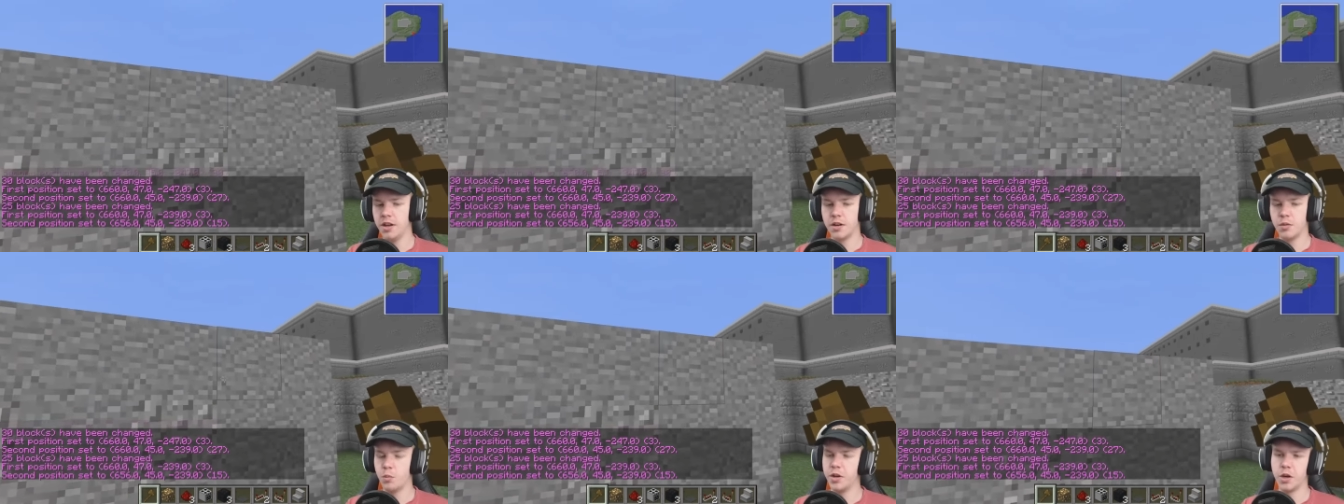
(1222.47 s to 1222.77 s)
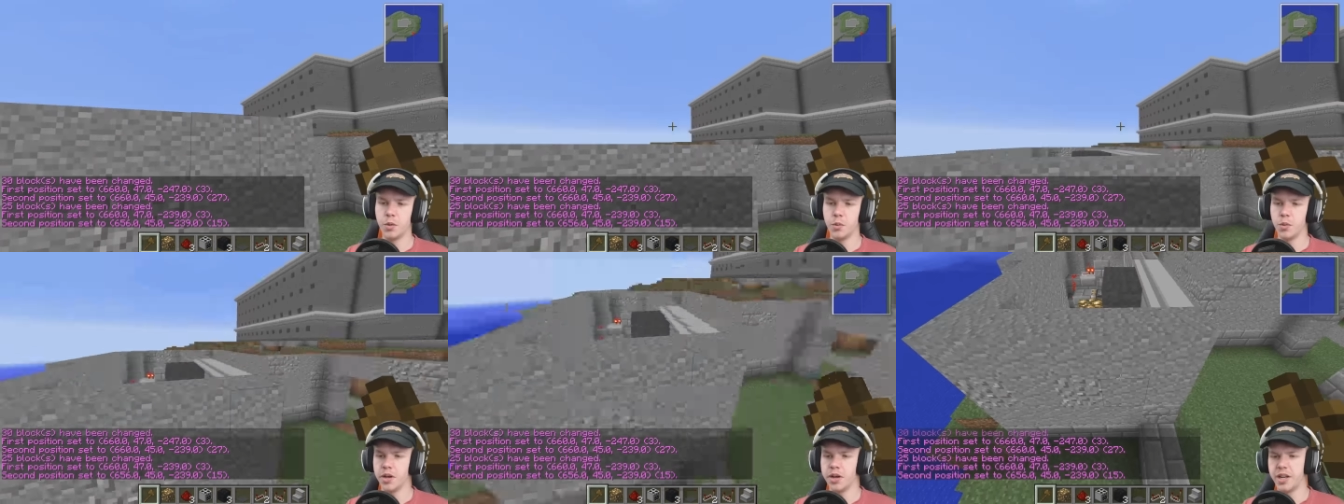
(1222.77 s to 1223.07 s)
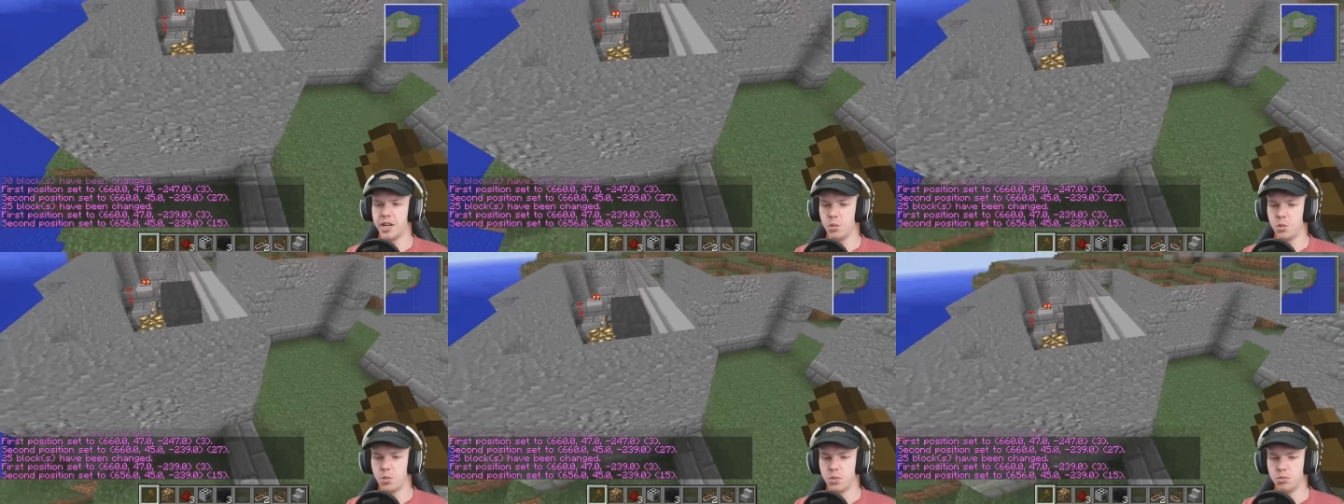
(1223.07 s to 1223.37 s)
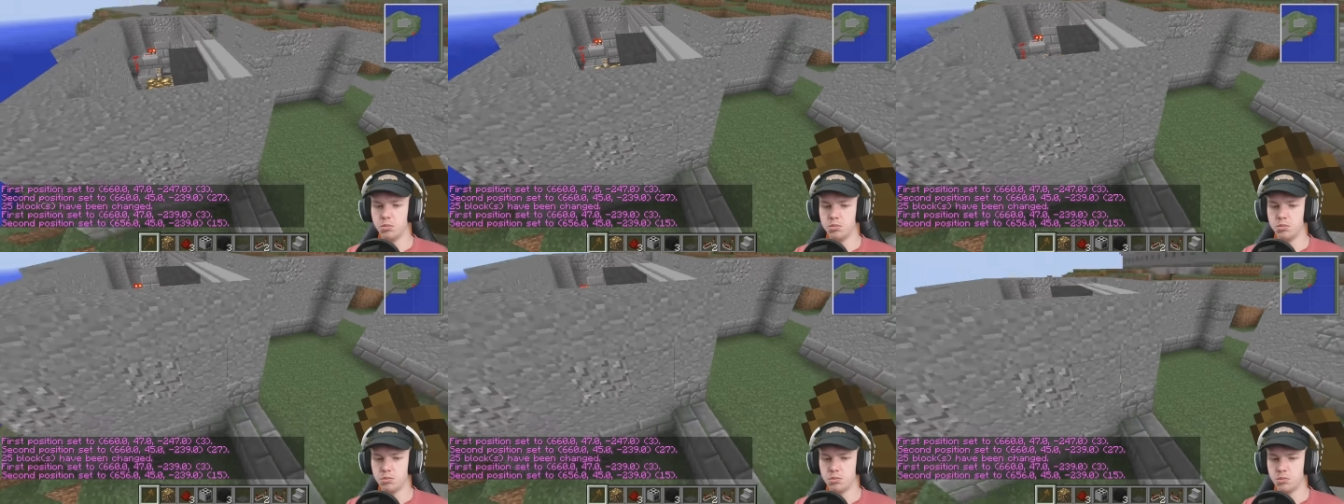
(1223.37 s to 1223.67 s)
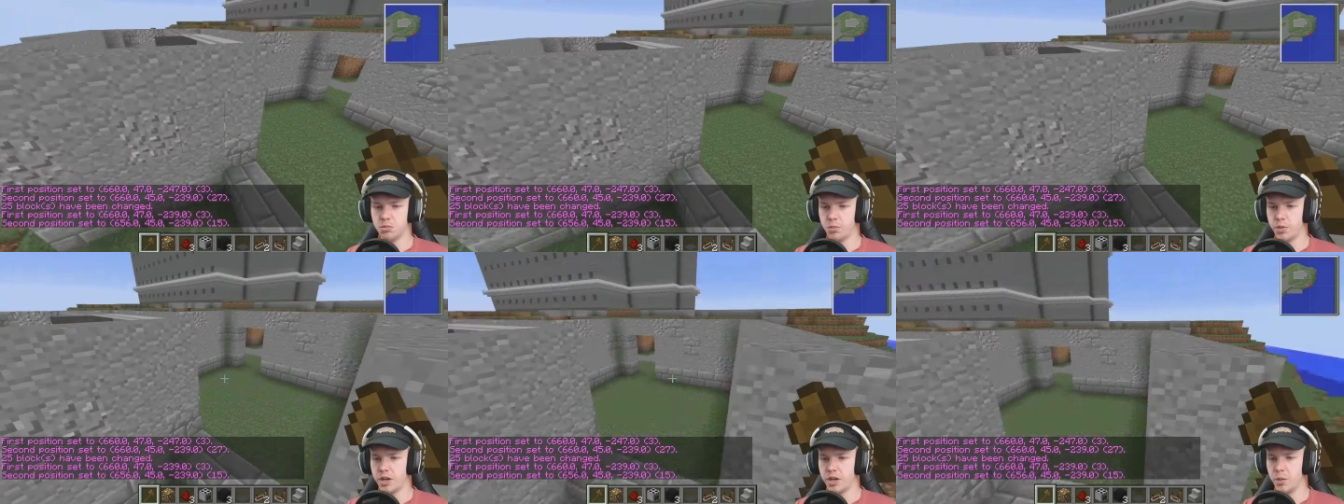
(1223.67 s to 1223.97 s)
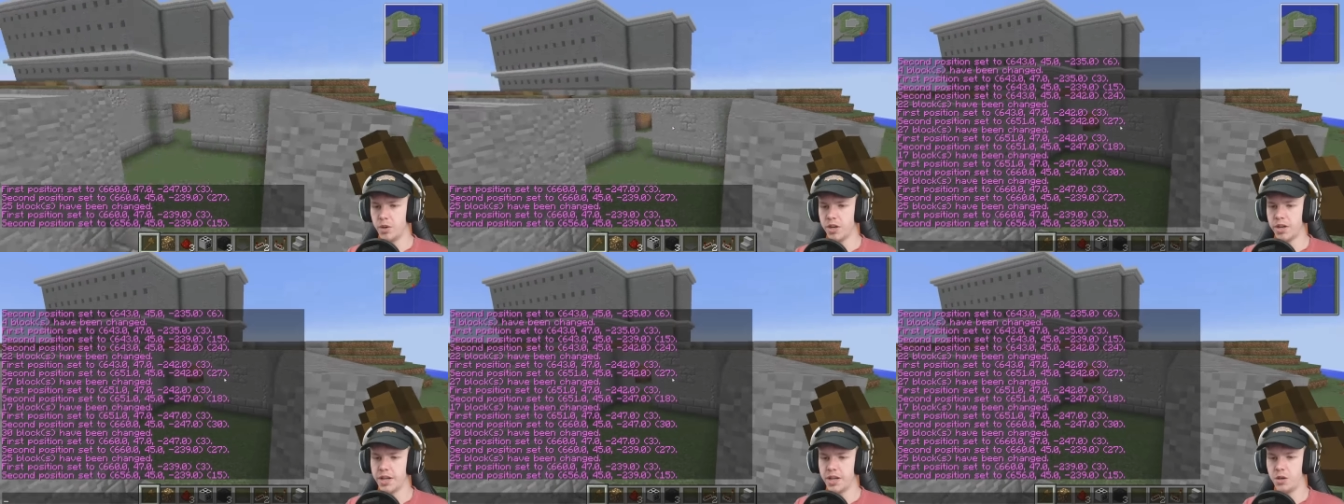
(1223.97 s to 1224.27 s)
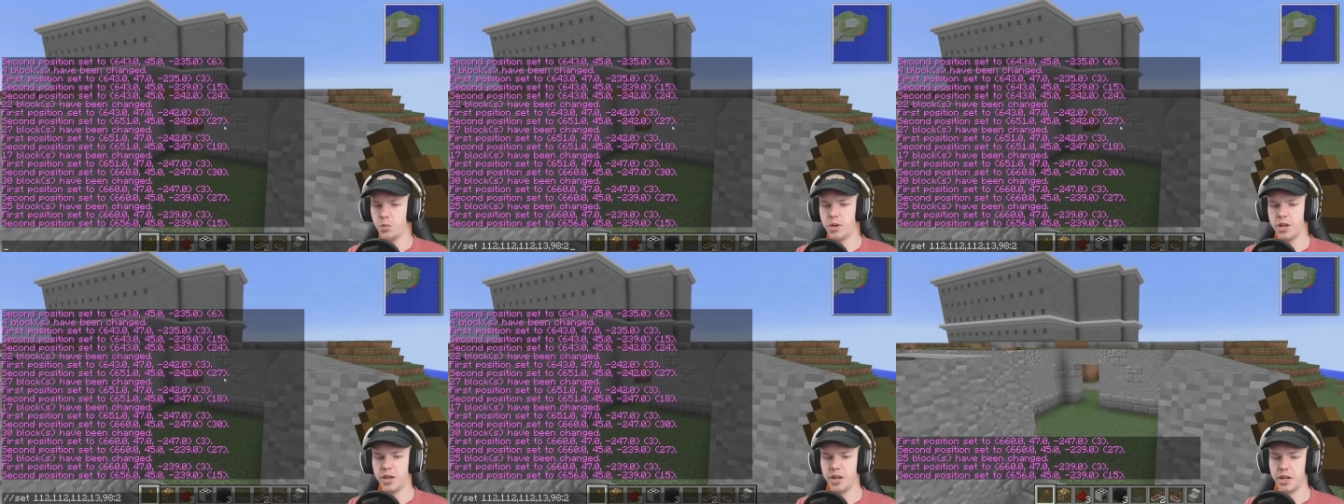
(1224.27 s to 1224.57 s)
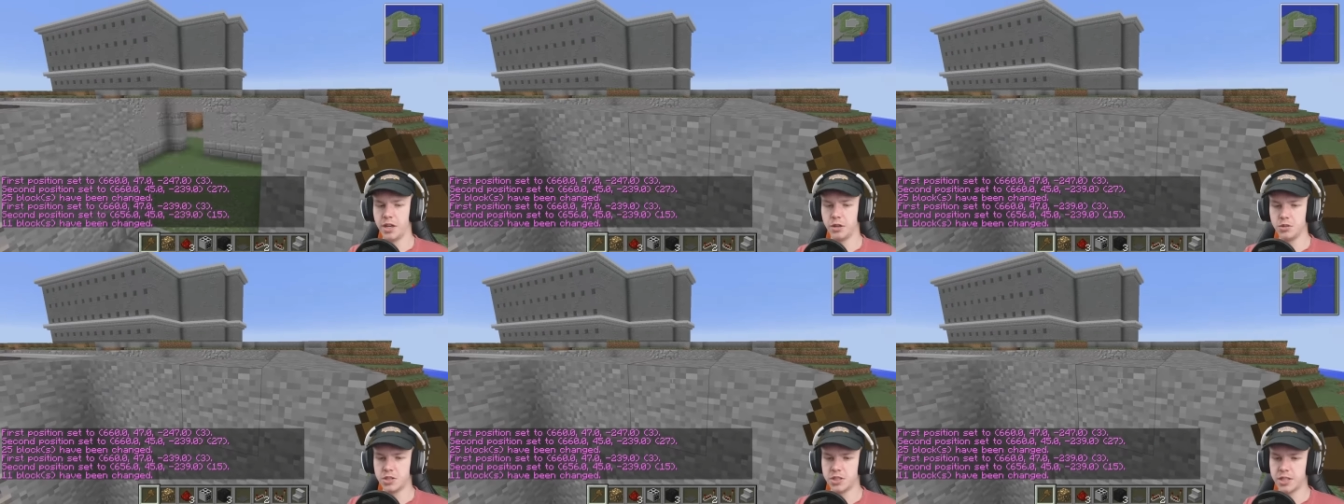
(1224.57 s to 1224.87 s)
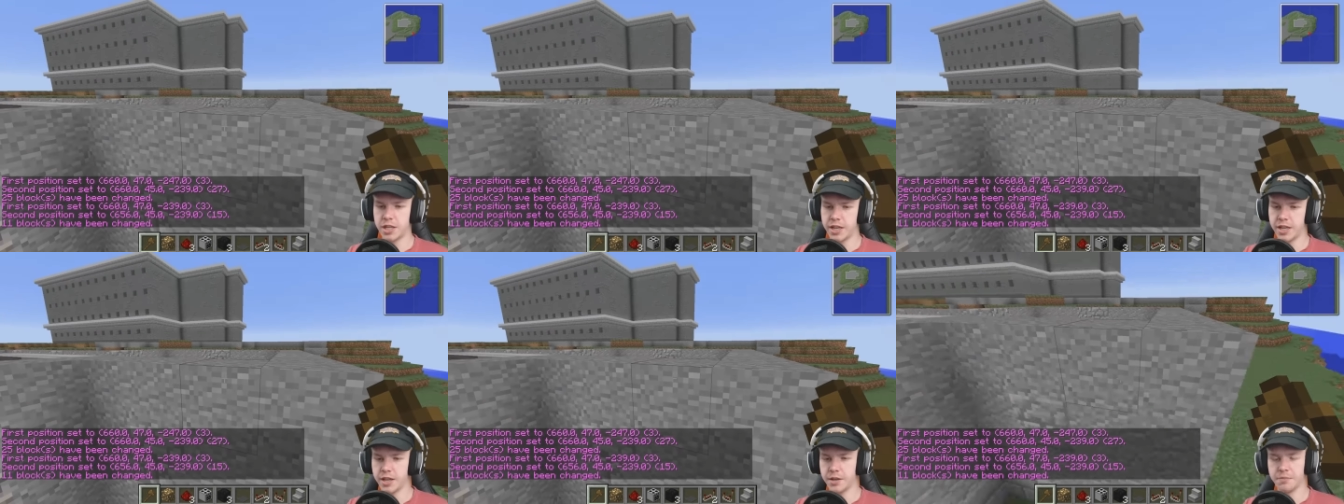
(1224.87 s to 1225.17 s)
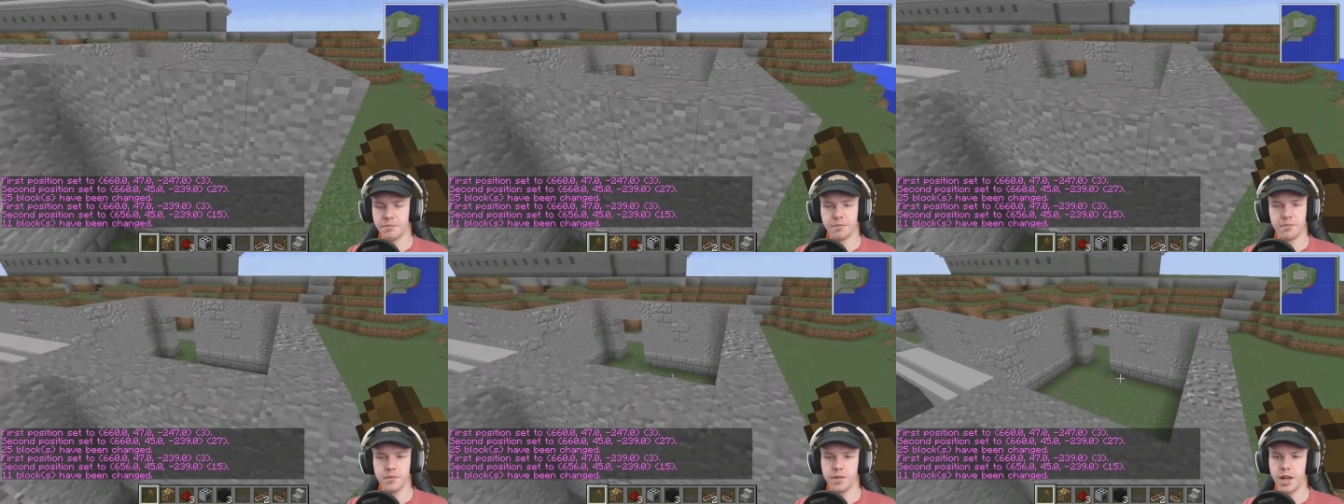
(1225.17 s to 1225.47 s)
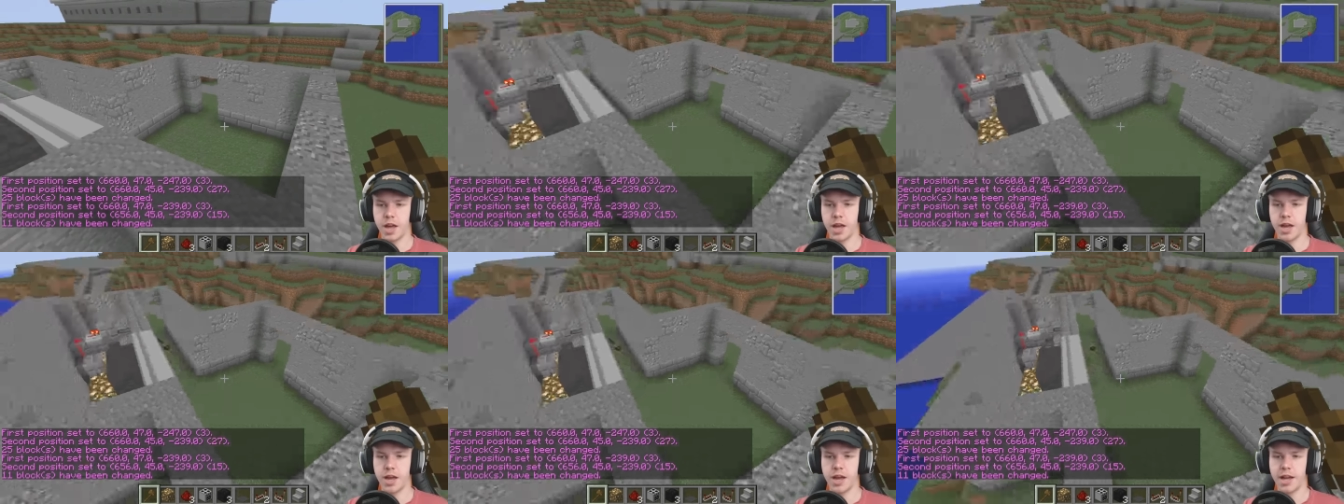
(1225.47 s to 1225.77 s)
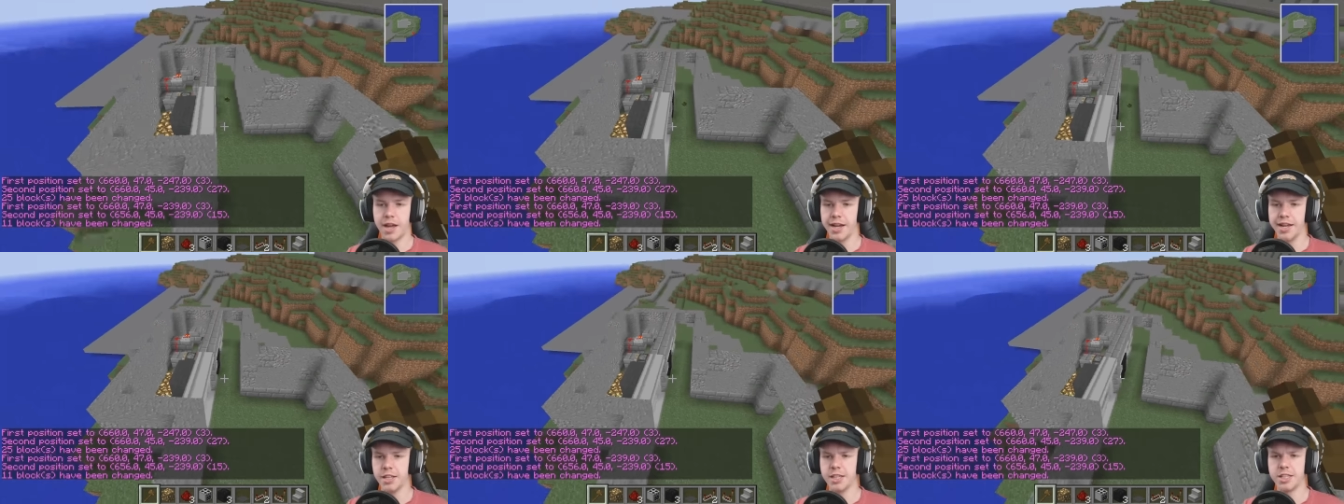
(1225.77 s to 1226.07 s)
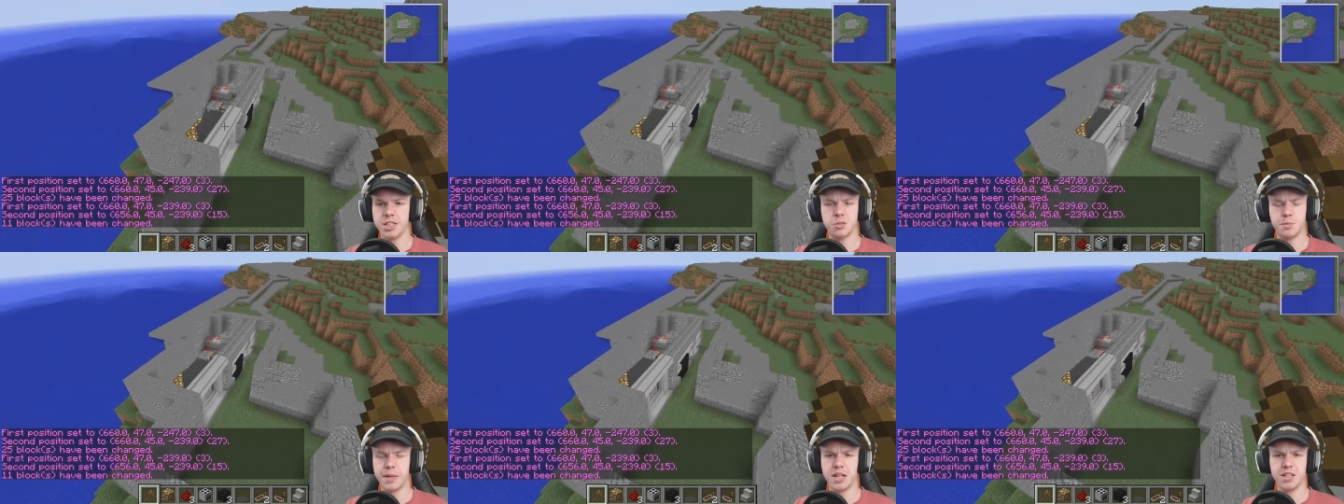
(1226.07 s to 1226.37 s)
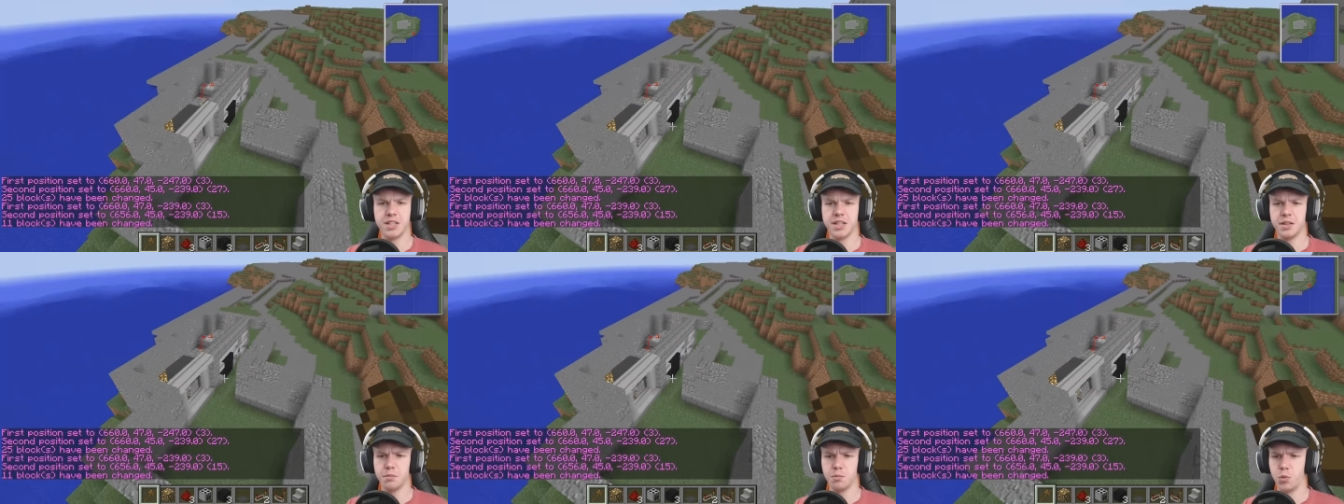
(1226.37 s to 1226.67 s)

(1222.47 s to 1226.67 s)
We don't want any we don't want any windows here uh, in this building.